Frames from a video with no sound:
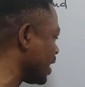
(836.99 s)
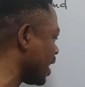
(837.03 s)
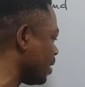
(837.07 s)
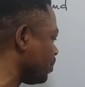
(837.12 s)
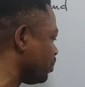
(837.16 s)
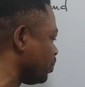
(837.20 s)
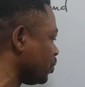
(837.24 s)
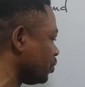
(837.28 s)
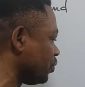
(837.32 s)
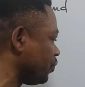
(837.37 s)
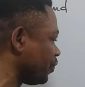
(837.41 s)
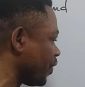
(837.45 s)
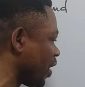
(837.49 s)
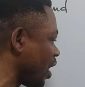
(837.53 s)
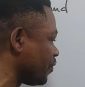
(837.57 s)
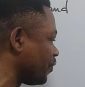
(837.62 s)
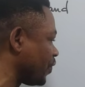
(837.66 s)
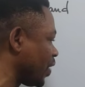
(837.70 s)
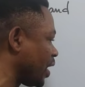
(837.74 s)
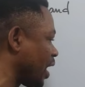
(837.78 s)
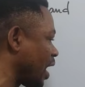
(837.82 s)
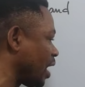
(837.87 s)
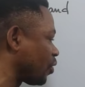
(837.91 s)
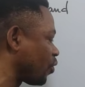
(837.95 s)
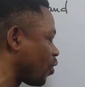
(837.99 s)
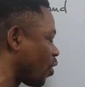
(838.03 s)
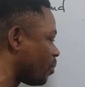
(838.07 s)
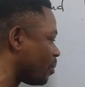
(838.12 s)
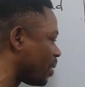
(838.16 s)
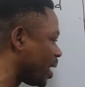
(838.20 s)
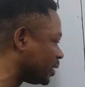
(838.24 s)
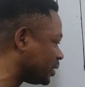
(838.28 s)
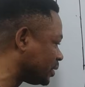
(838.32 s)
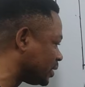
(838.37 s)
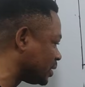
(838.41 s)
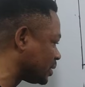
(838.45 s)
I put 5 and I
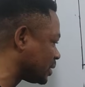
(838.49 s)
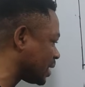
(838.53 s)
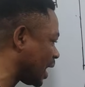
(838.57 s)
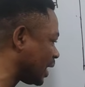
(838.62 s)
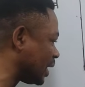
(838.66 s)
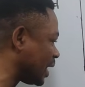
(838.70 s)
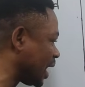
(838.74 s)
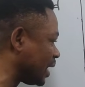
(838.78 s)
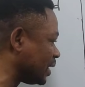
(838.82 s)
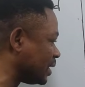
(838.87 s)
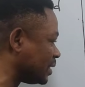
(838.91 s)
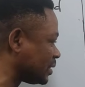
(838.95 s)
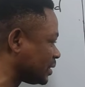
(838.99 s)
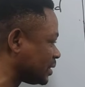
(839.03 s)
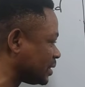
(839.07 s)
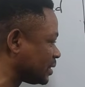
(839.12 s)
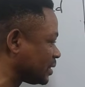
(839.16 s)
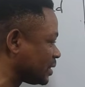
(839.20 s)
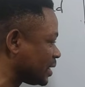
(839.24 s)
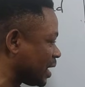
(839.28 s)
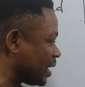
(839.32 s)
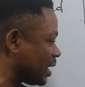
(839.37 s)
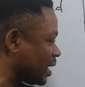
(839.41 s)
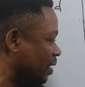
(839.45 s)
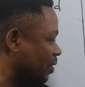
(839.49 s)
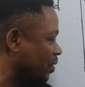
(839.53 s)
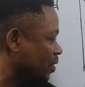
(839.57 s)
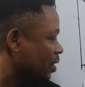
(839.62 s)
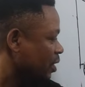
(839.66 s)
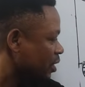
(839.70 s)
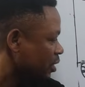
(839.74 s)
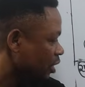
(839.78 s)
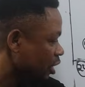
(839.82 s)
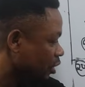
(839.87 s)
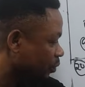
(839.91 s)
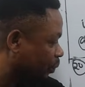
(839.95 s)
command this analysis here now,
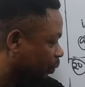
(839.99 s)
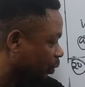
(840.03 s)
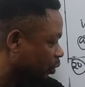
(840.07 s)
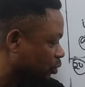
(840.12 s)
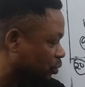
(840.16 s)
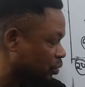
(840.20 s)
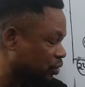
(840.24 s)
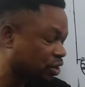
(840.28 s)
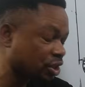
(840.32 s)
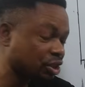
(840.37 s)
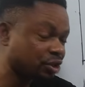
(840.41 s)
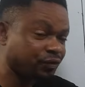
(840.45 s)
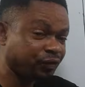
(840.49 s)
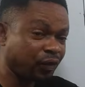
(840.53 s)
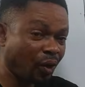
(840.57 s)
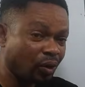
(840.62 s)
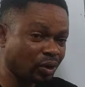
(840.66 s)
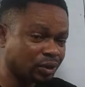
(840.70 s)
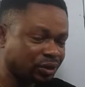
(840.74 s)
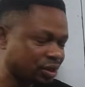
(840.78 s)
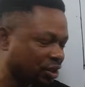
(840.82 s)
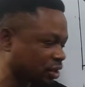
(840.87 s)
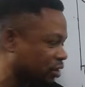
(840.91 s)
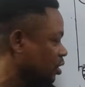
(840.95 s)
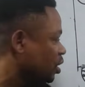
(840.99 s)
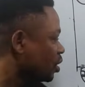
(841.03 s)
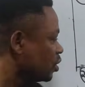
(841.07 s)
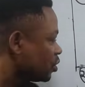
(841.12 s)
it produces 40.